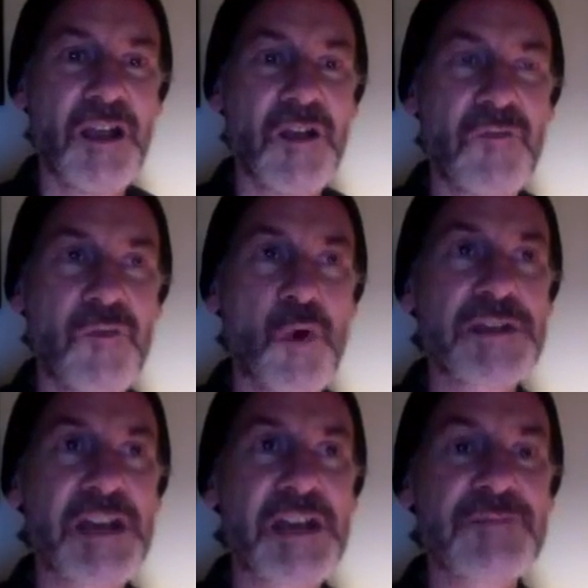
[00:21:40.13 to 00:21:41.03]
4
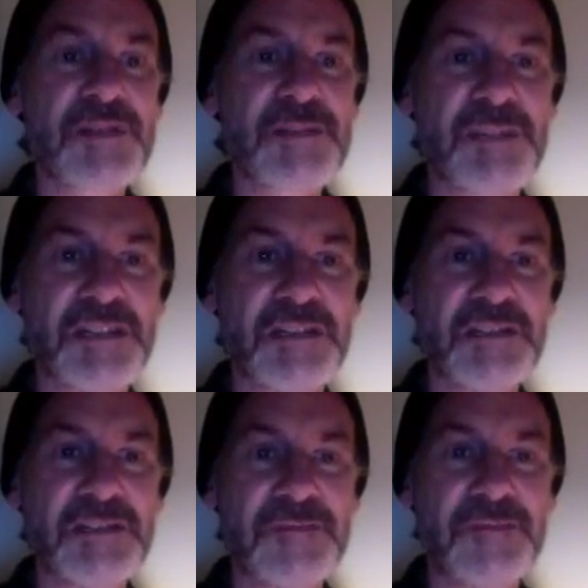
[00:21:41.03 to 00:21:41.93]
times a minute,
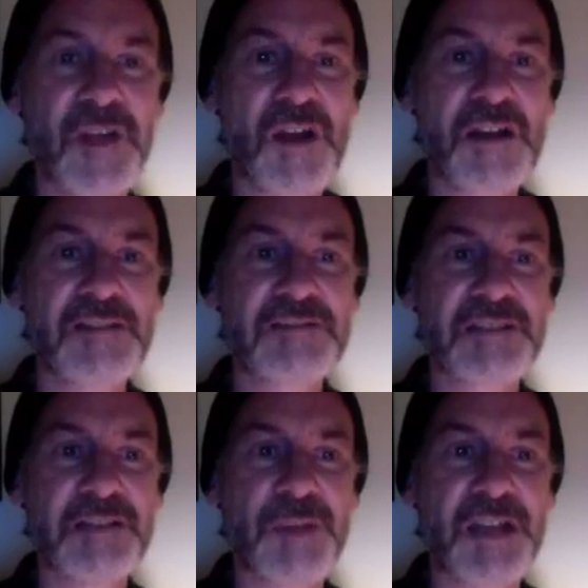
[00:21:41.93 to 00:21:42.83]
far out
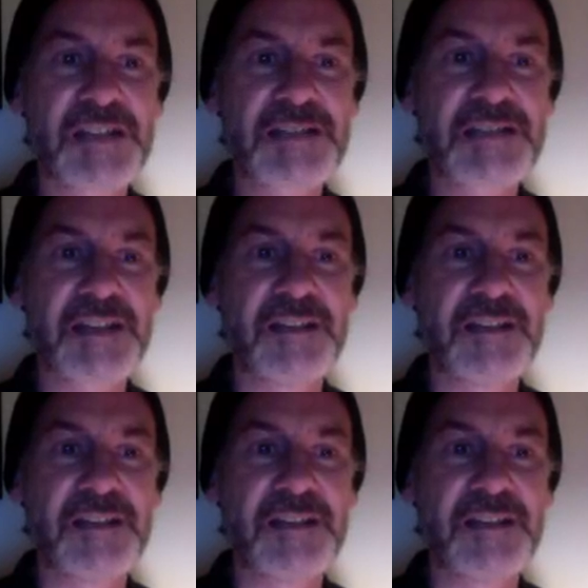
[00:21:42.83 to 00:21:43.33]
there by itself.